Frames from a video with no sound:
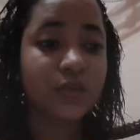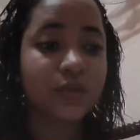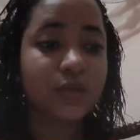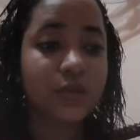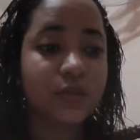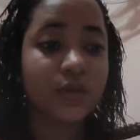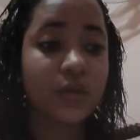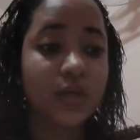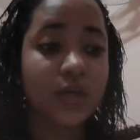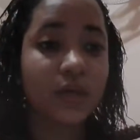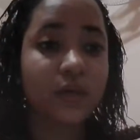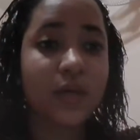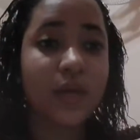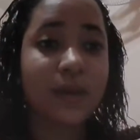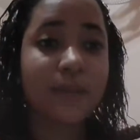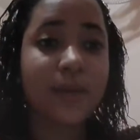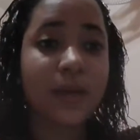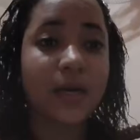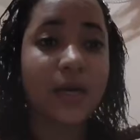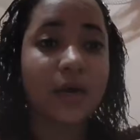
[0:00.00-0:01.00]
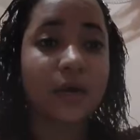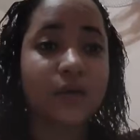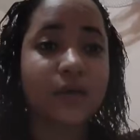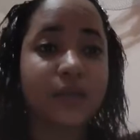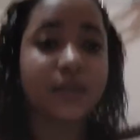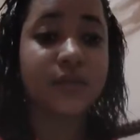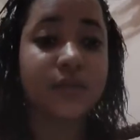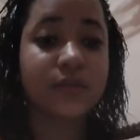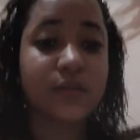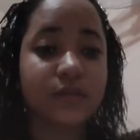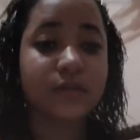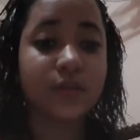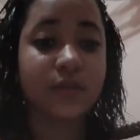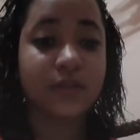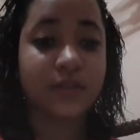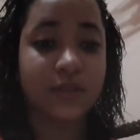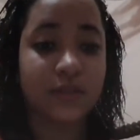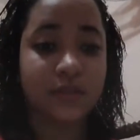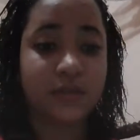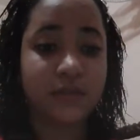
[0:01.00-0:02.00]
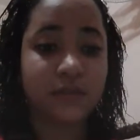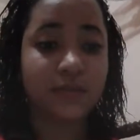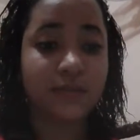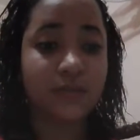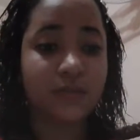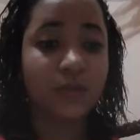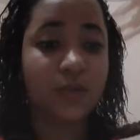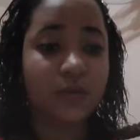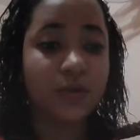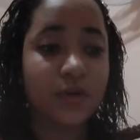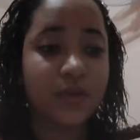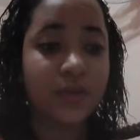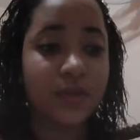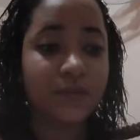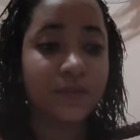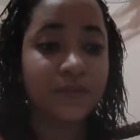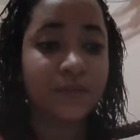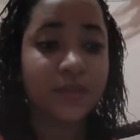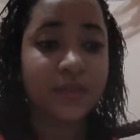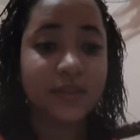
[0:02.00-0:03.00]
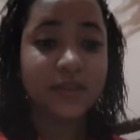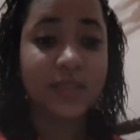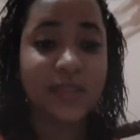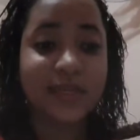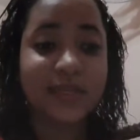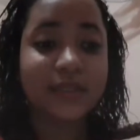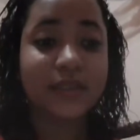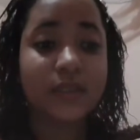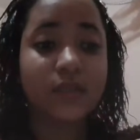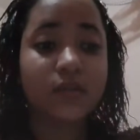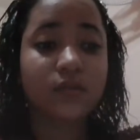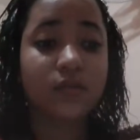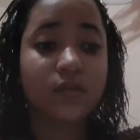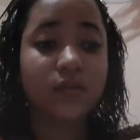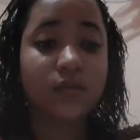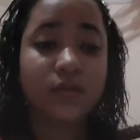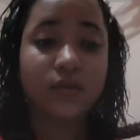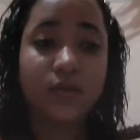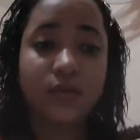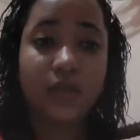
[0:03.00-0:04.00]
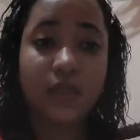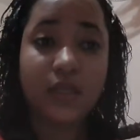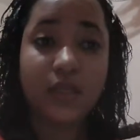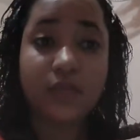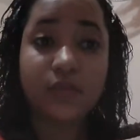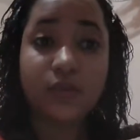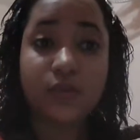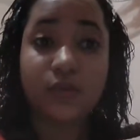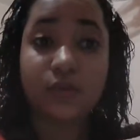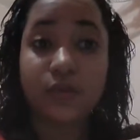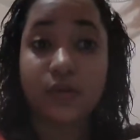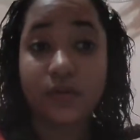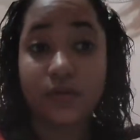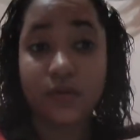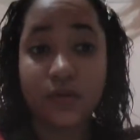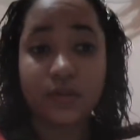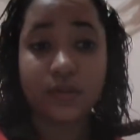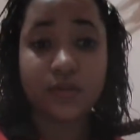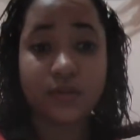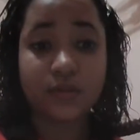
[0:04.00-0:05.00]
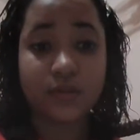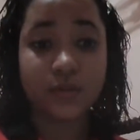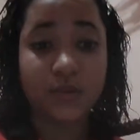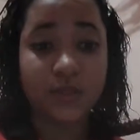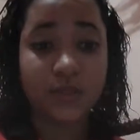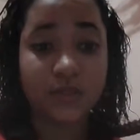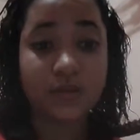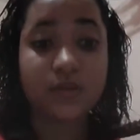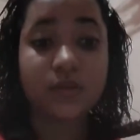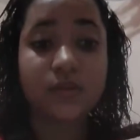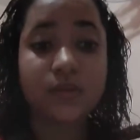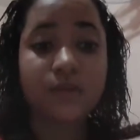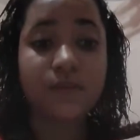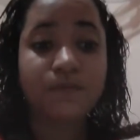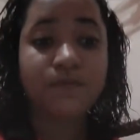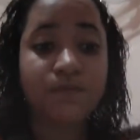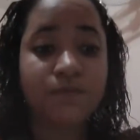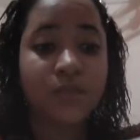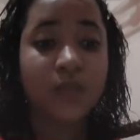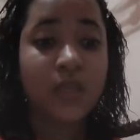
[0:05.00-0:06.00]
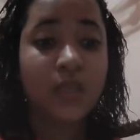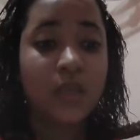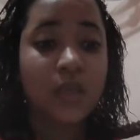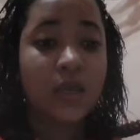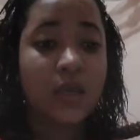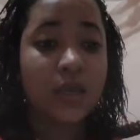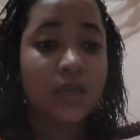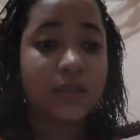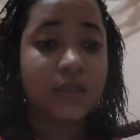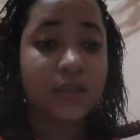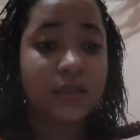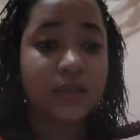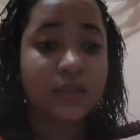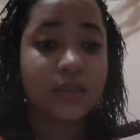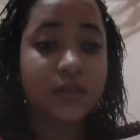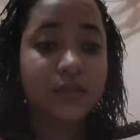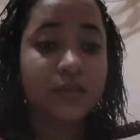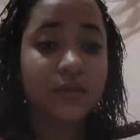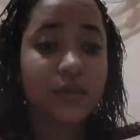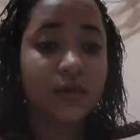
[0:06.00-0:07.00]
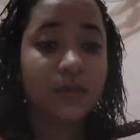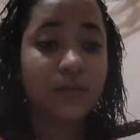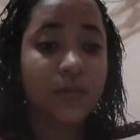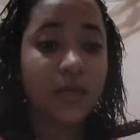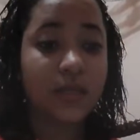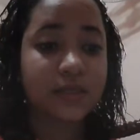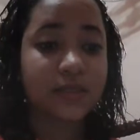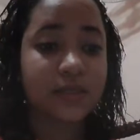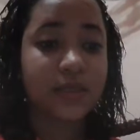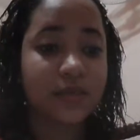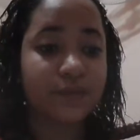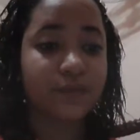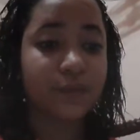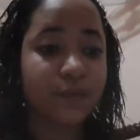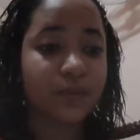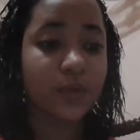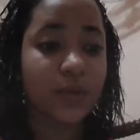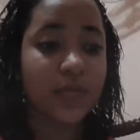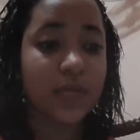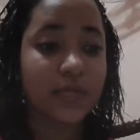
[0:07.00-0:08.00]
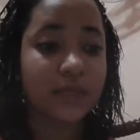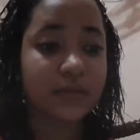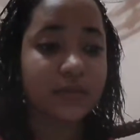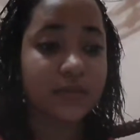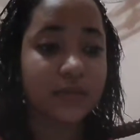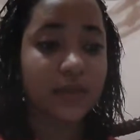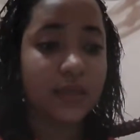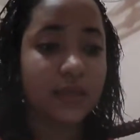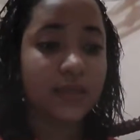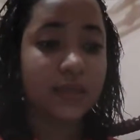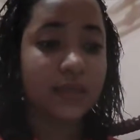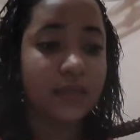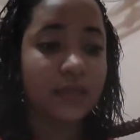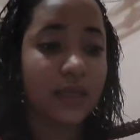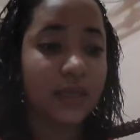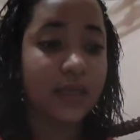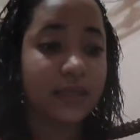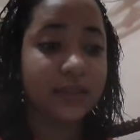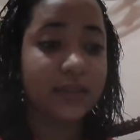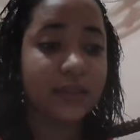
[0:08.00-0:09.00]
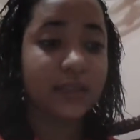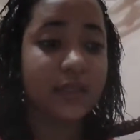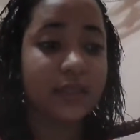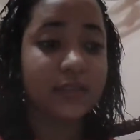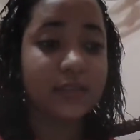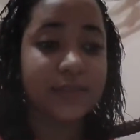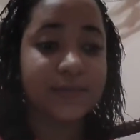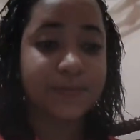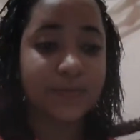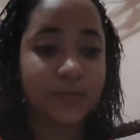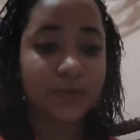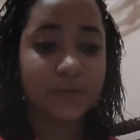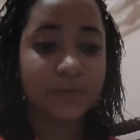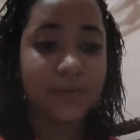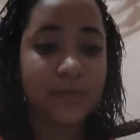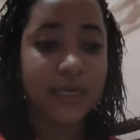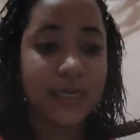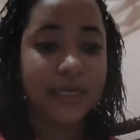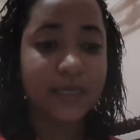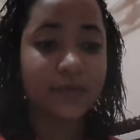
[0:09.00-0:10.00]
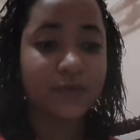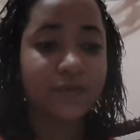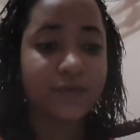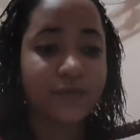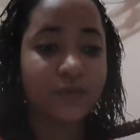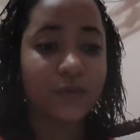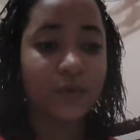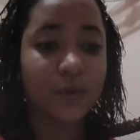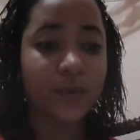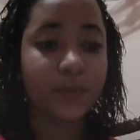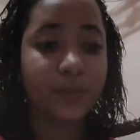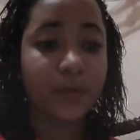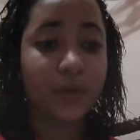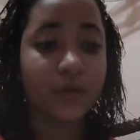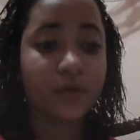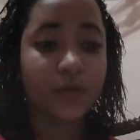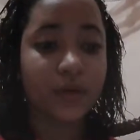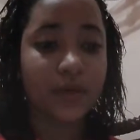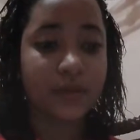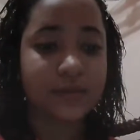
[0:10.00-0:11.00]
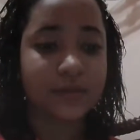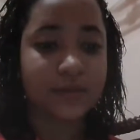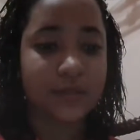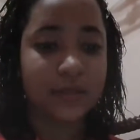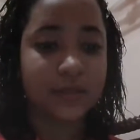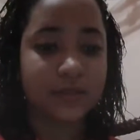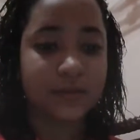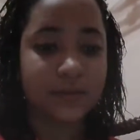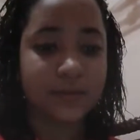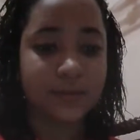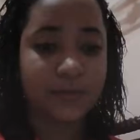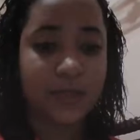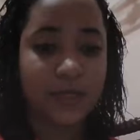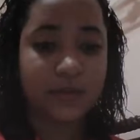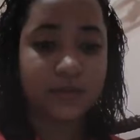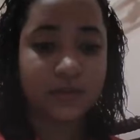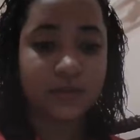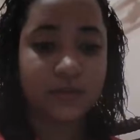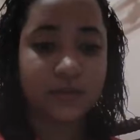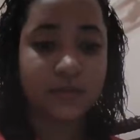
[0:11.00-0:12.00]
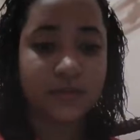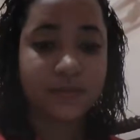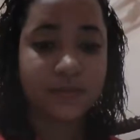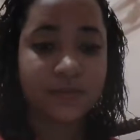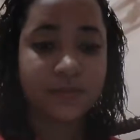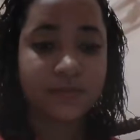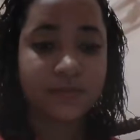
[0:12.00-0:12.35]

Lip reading: should know about the subject more than his or her students. The teacher must give grades and at least provide form or assessments.